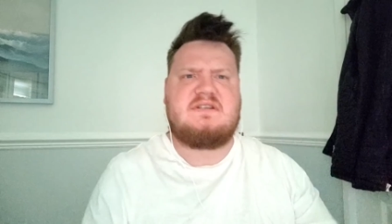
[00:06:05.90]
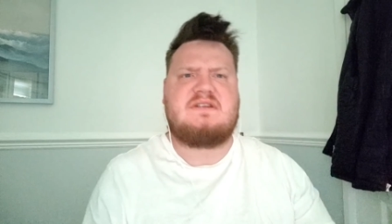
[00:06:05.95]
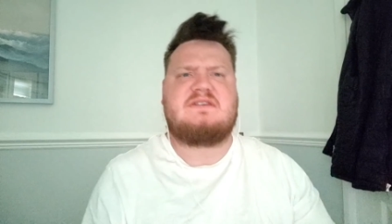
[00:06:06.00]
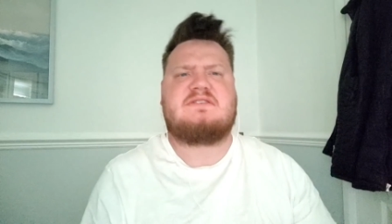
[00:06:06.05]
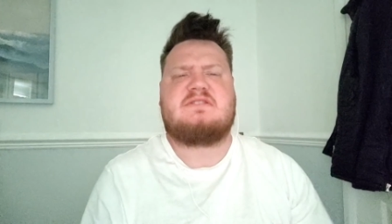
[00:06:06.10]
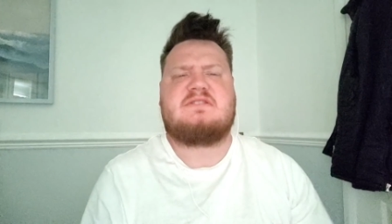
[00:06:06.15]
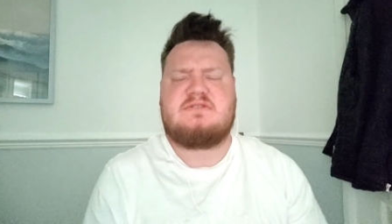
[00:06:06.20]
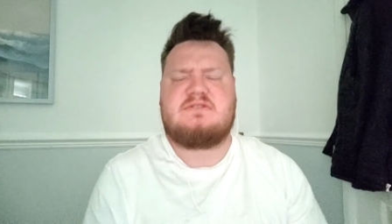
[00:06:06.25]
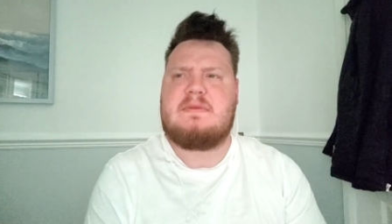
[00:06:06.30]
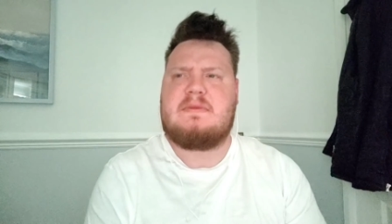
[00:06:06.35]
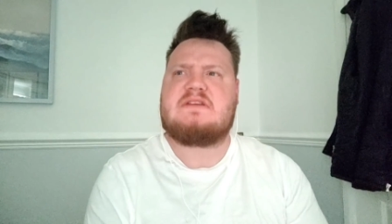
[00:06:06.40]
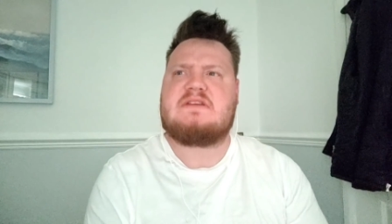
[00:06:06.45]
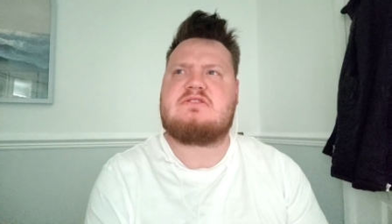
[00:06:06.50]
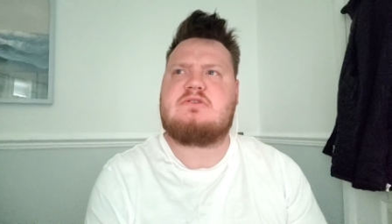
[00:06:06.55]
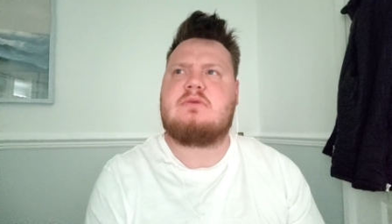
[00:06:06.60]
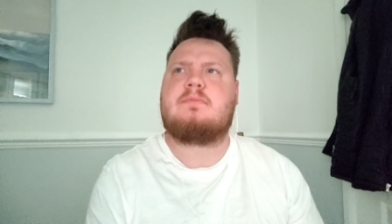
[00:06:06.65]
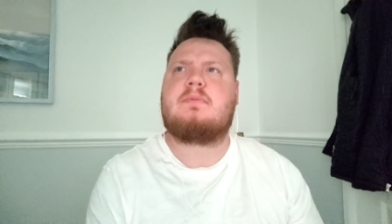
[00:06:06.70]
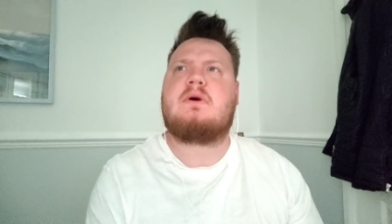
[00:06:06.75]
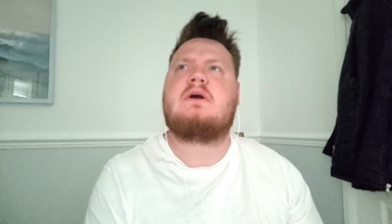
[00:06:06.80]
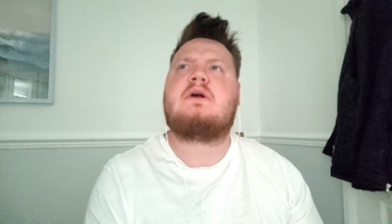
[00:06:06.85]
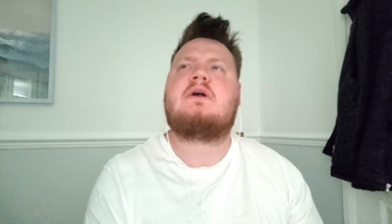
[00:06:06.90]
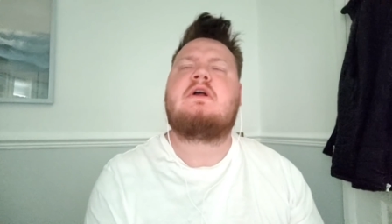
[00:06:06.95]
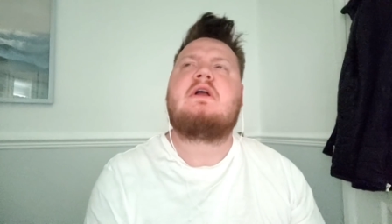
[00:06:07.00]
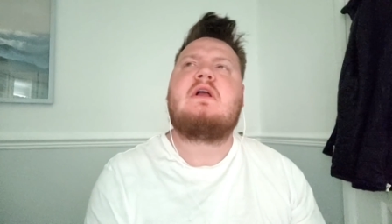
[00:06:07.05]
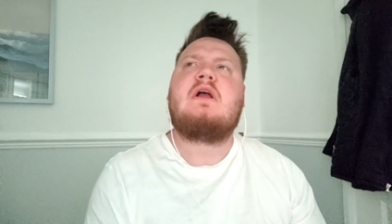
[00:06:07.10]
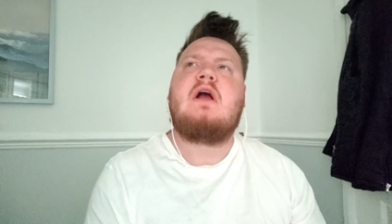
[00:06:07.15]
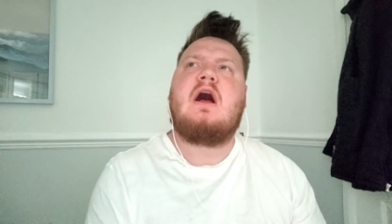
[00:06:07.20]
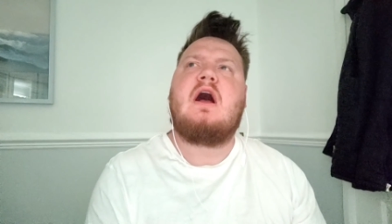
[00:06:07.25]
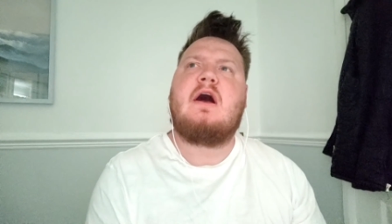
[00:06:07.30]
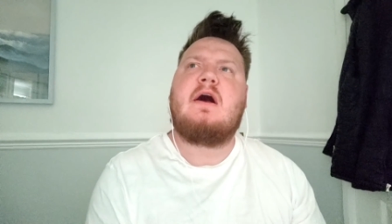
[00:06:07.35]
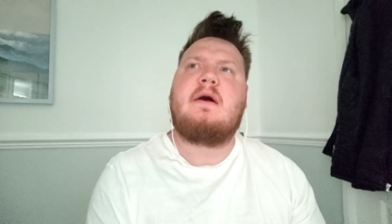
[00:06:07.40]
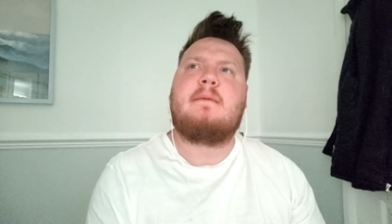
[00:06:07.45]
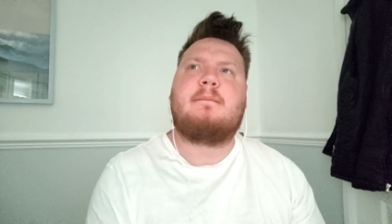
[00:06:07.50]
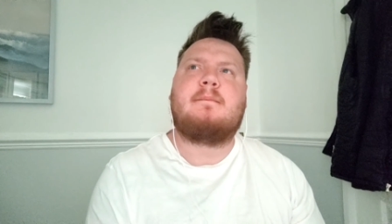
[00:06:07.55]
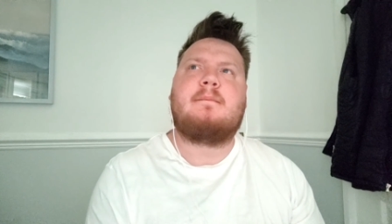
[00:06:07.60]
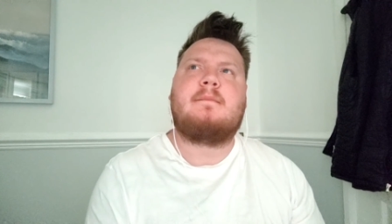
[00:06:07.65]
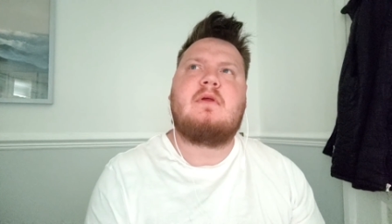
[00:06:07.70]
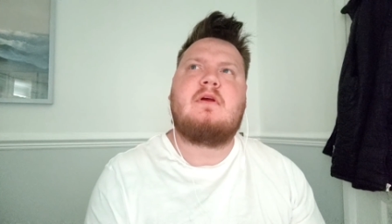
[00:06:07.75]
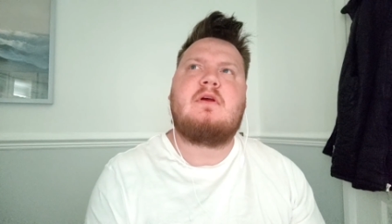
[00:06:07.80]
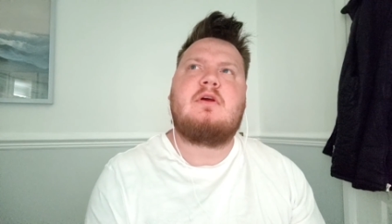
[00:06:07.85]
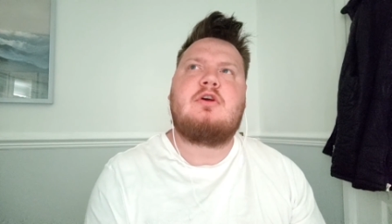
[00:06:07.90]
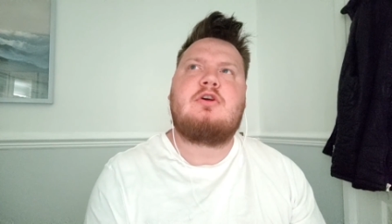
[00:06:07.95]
seasons mixed up. Um,